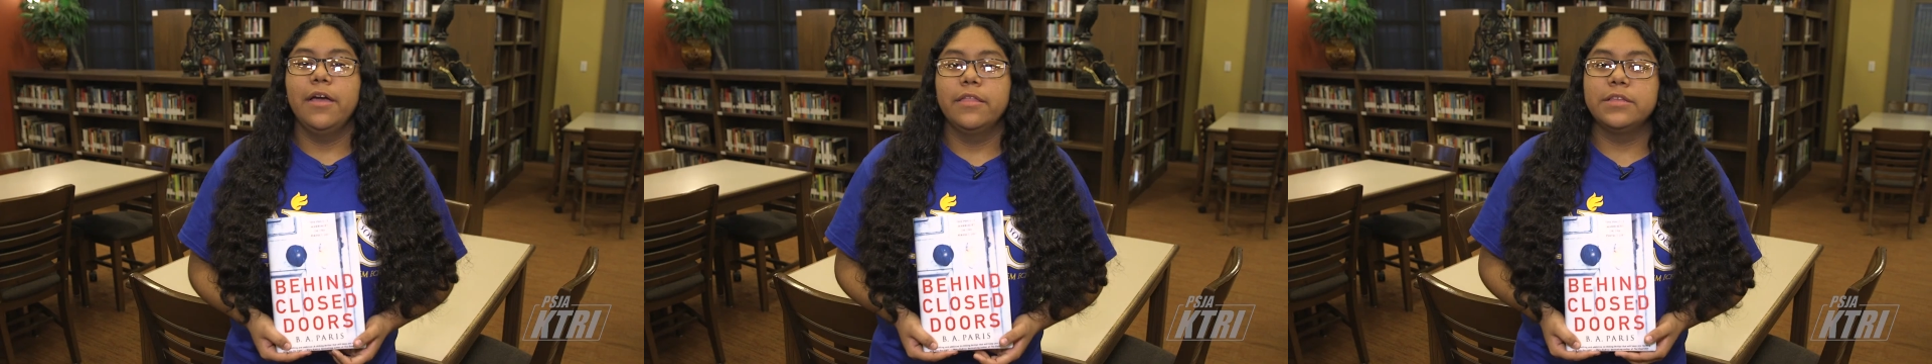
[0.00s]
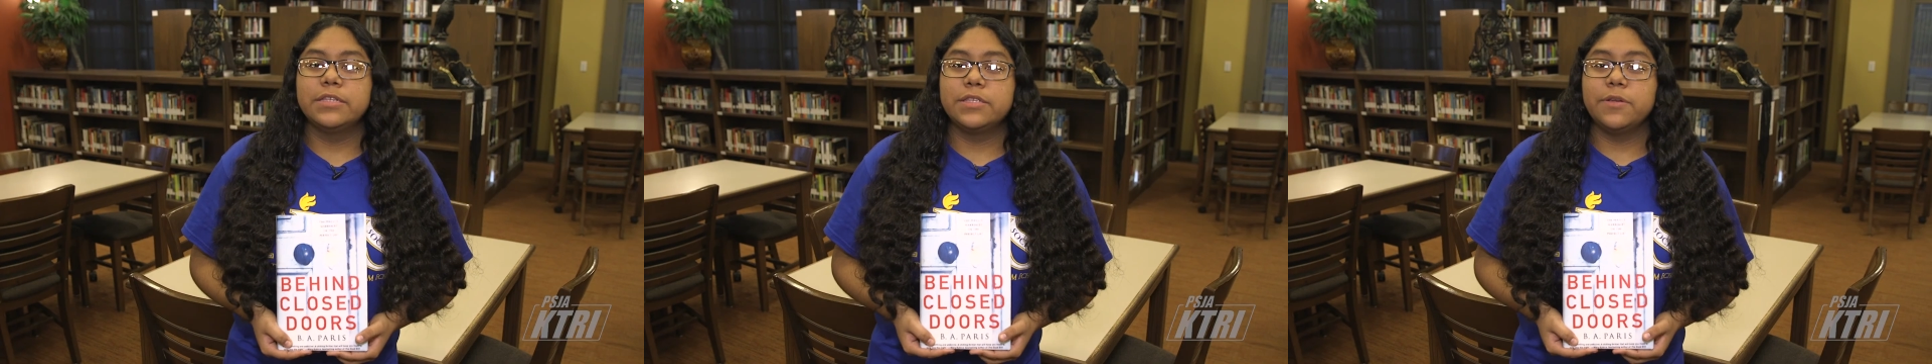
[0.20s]

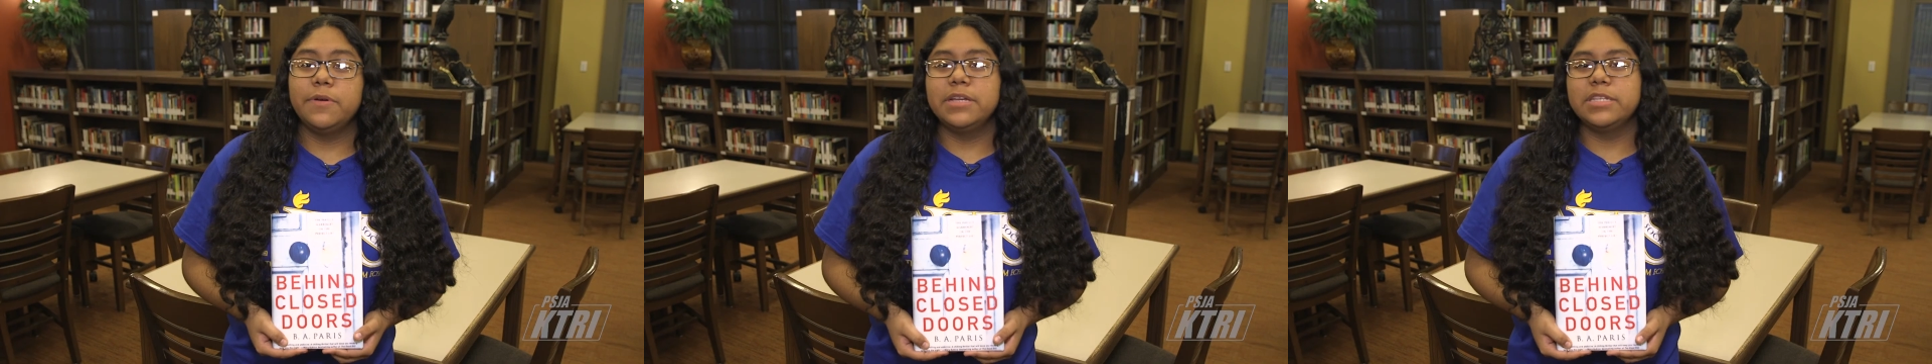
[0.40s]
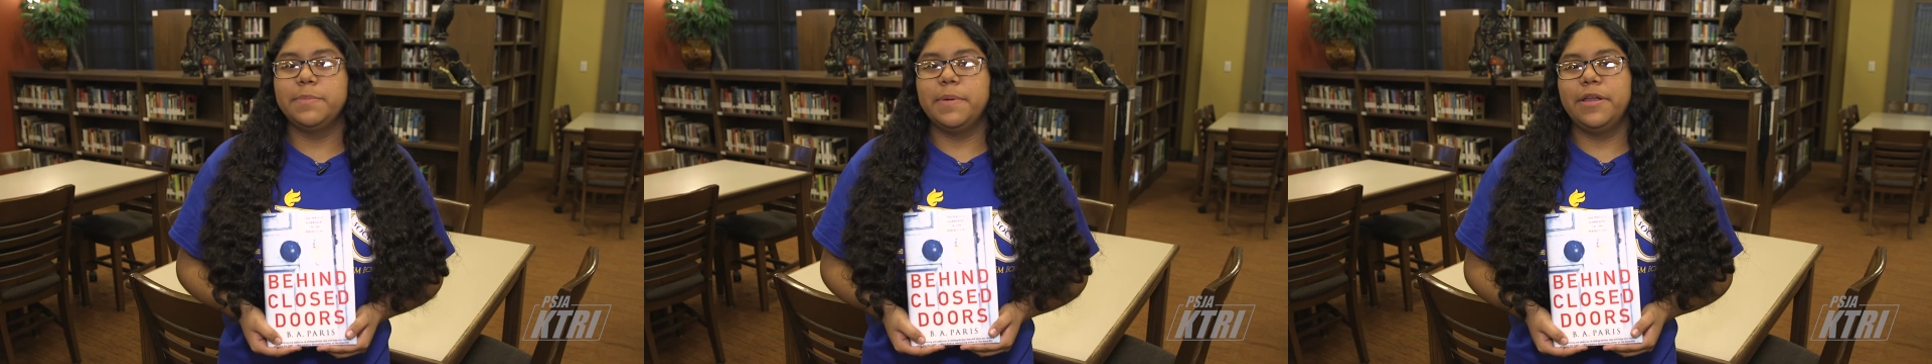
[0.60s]
The
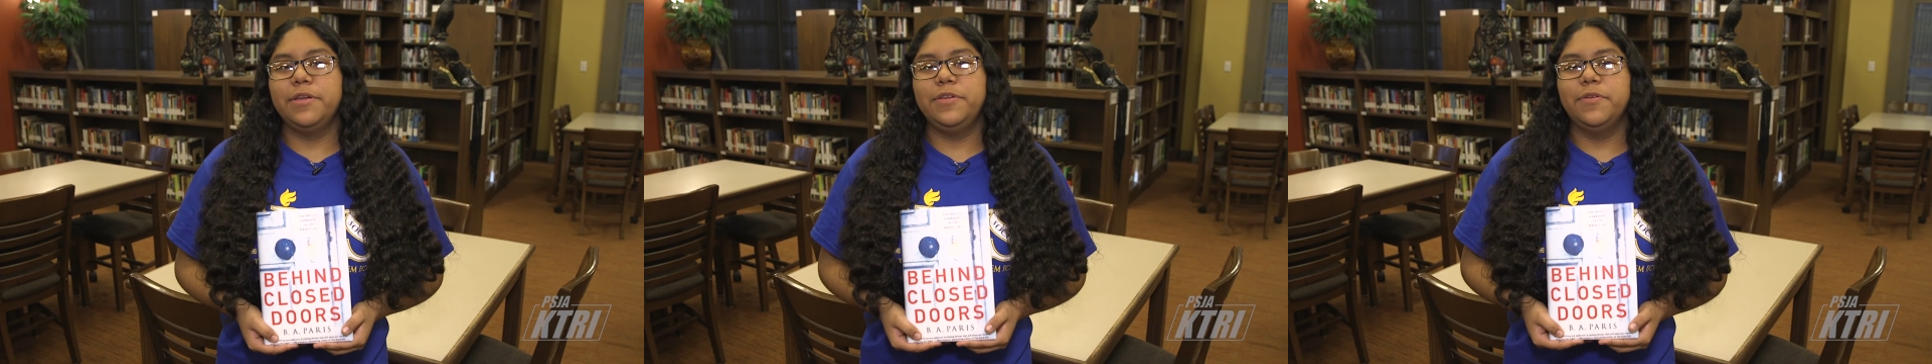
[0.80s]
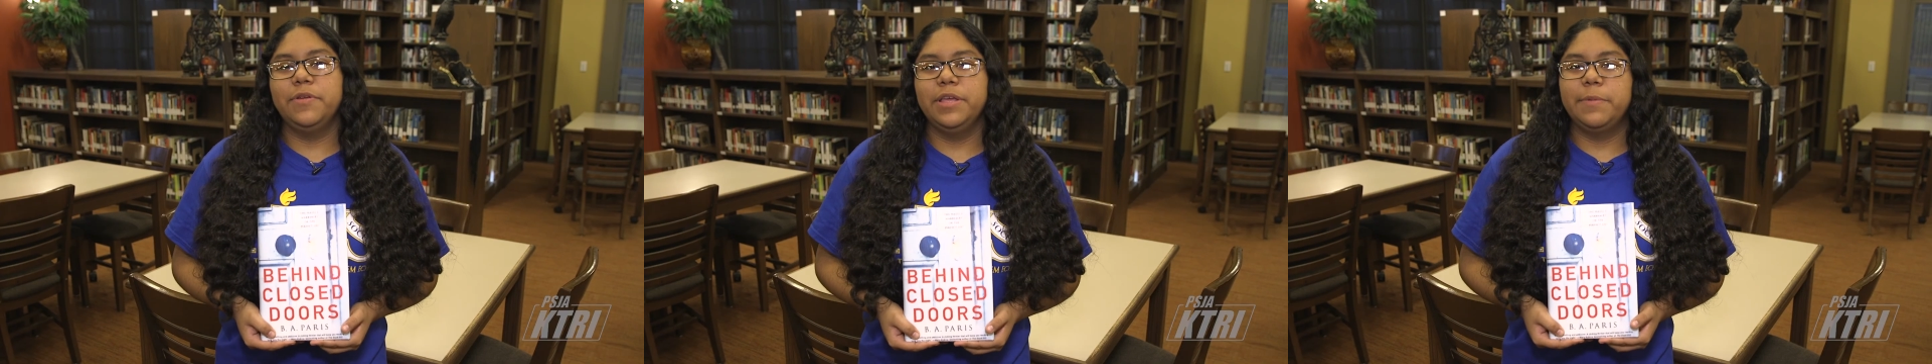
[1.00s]
story is about a
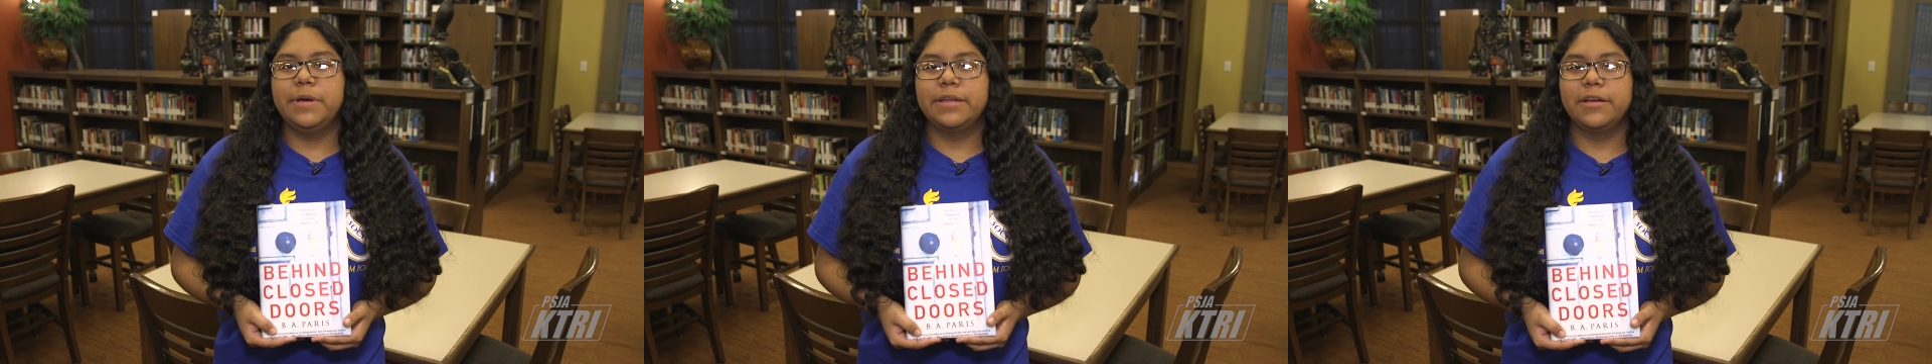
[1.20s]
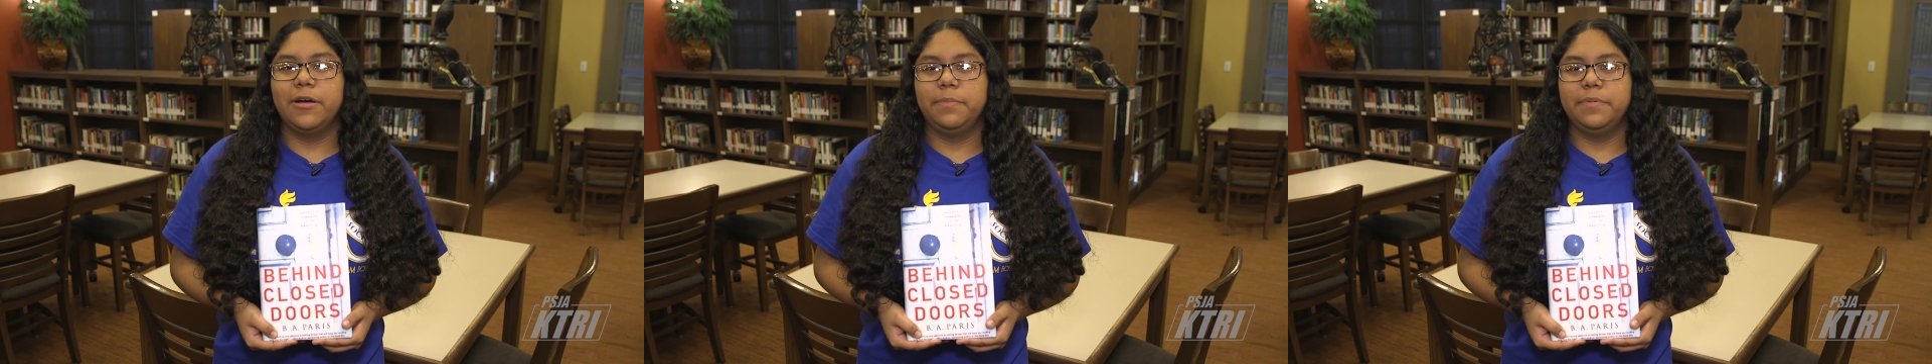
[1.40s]

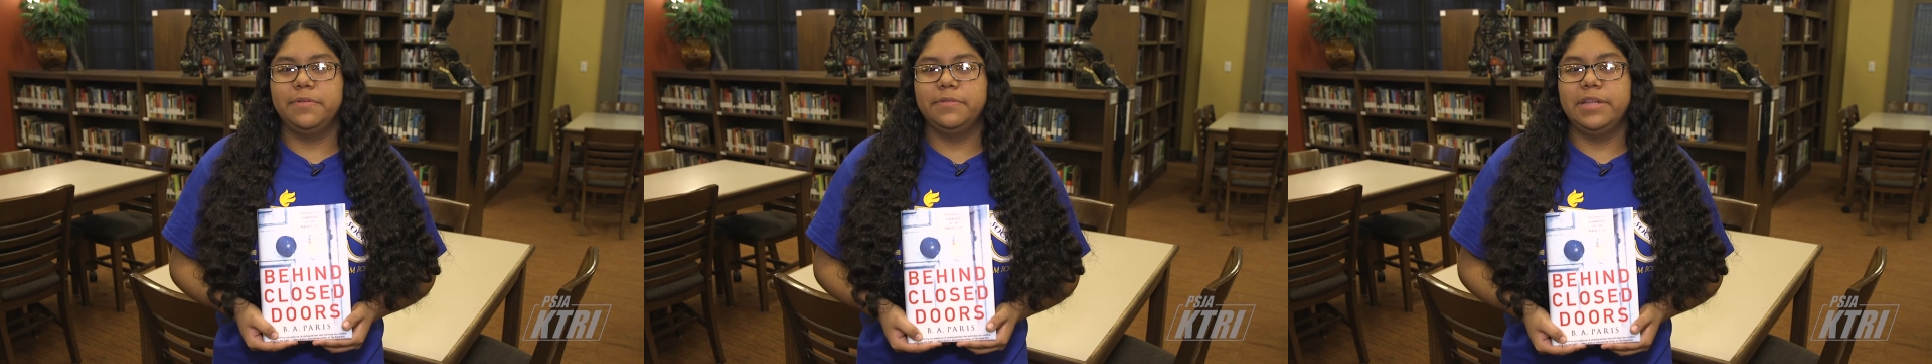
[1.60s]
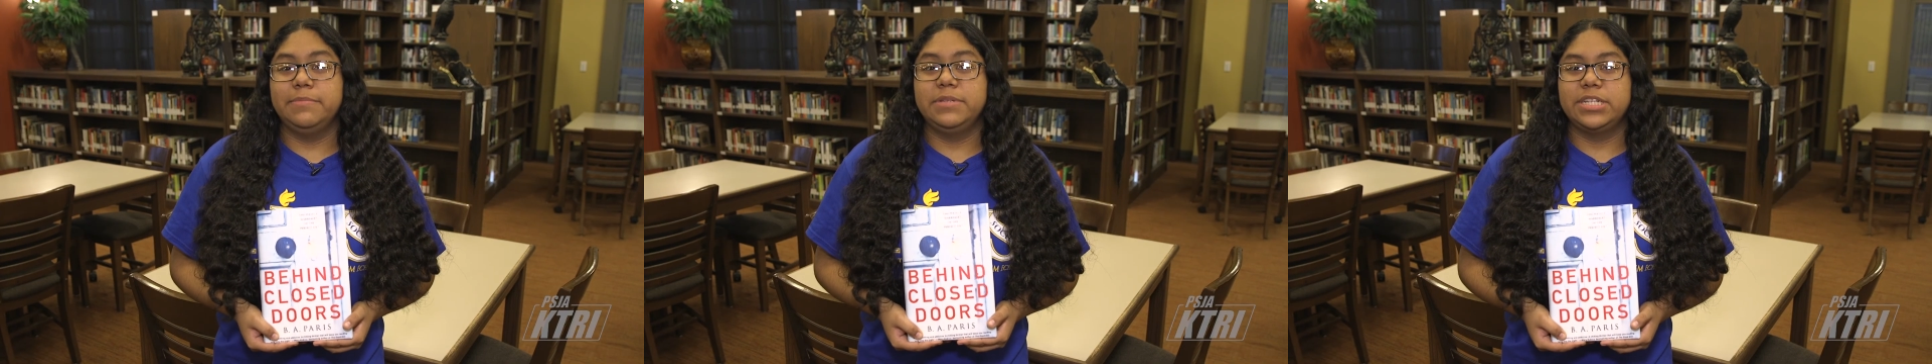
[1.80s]
newlywed
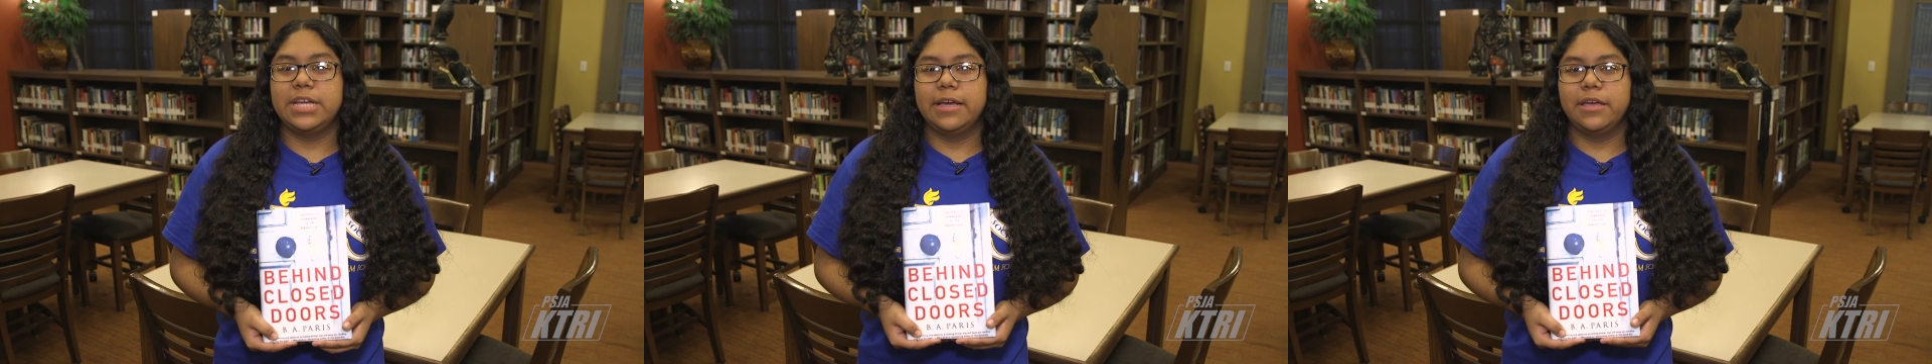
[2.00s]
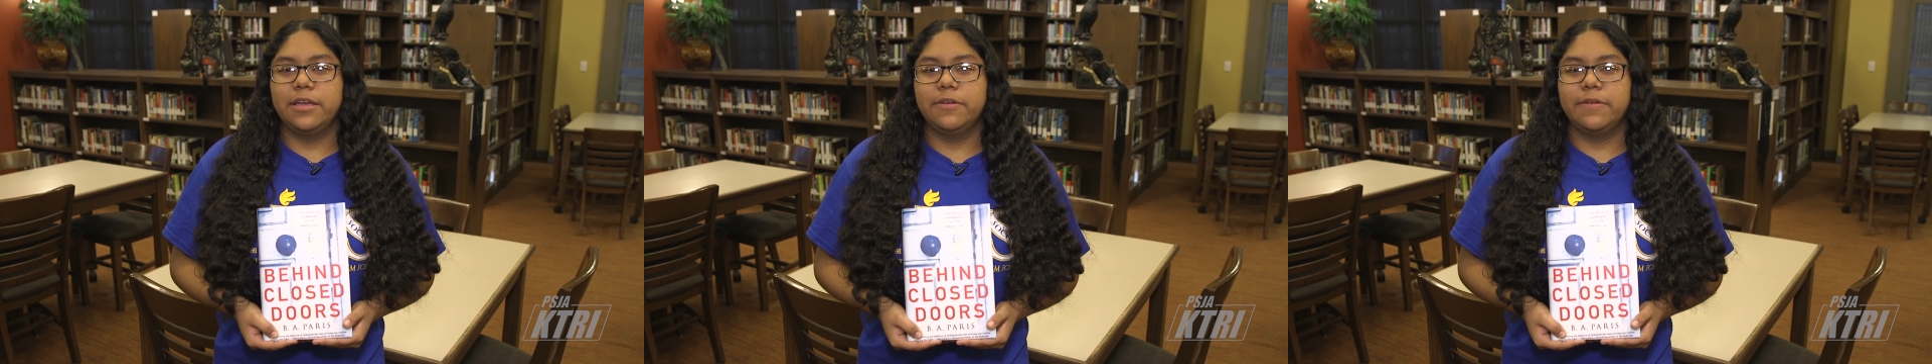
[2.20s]
couple named
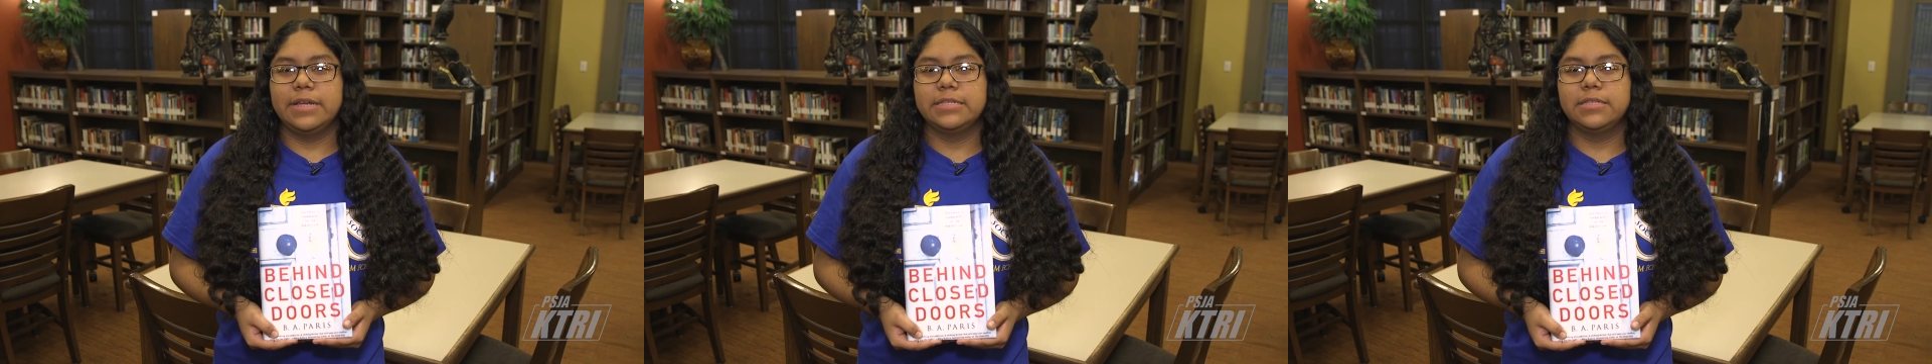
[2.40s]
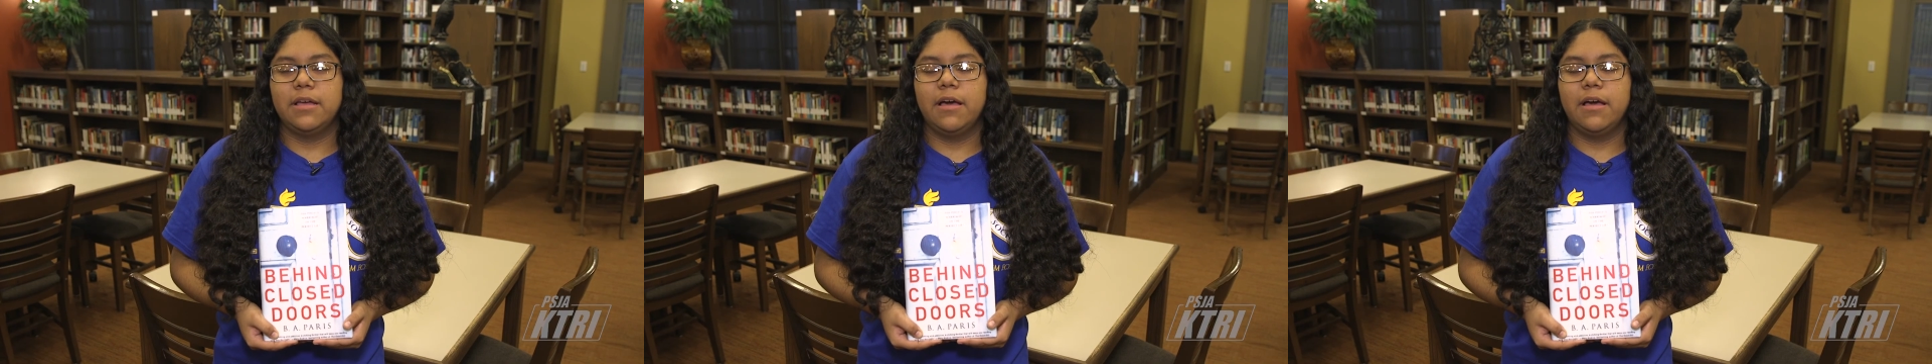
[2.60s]
Jack and Grace.